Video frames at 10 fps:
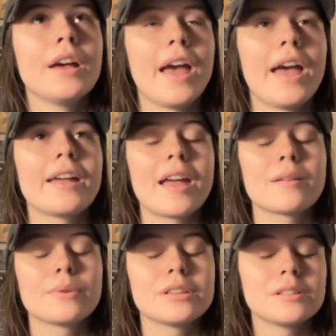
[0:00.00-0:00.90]

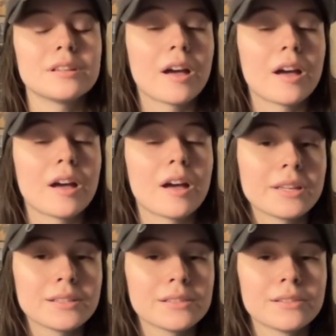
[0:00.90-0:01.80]
AABC
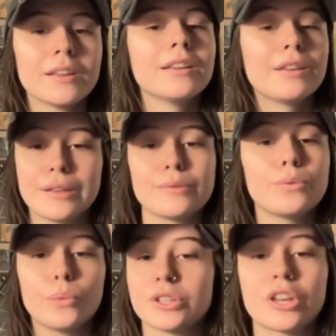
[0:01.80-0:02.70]
cosplays, he
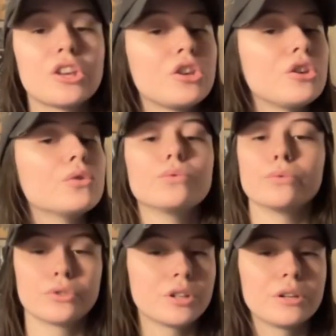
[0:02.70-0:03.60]
was a
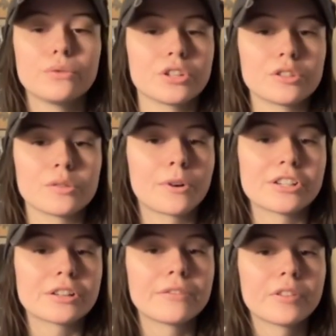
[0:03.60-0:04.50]
huge, huge
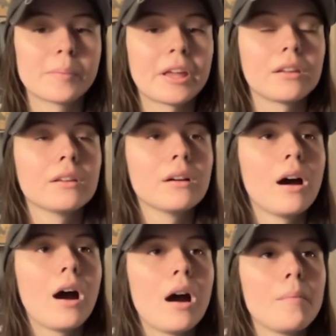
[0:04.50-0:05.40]
inspiration for me.
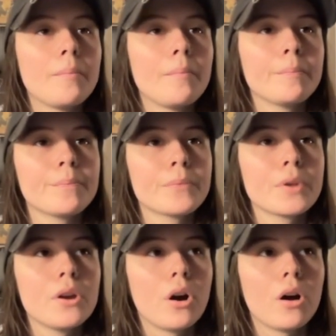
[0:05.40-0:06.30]
Um,
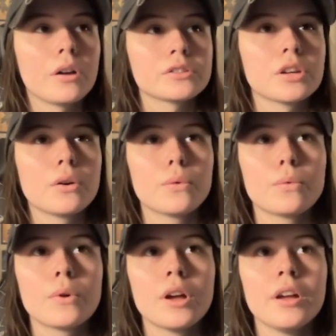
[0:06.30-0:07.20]

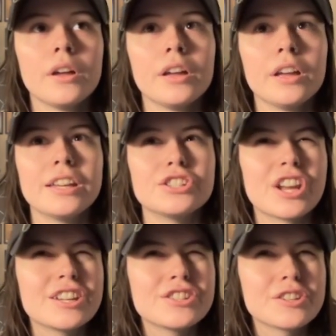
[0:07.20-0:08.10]
also, he
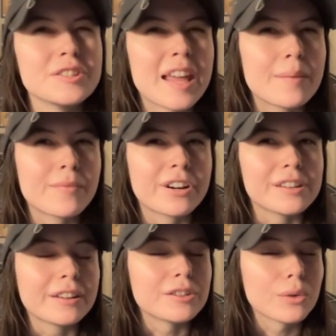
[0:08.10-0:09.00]
changed his name
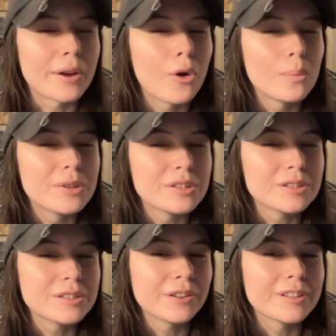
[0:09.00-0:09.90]
recently, so I hope this is
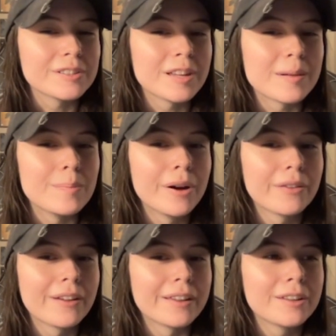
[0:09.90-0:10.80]
still his name. But
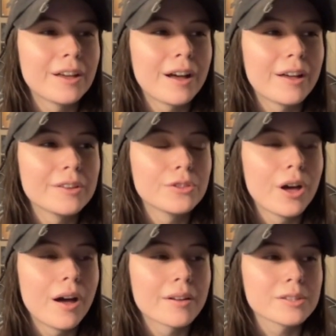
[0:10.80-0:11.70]
like,
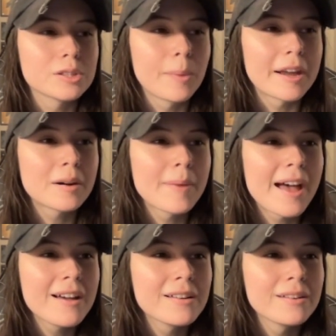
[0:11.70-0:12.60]
uh, Spider
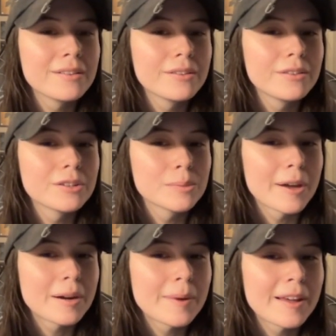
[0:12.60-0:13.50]
Matt, the
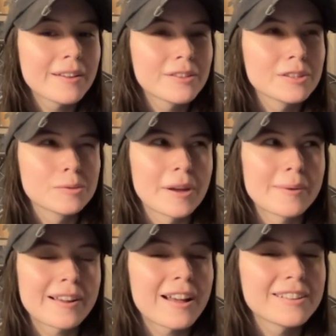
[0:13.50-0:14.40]
Spider Matt, oh. the Spider Matt.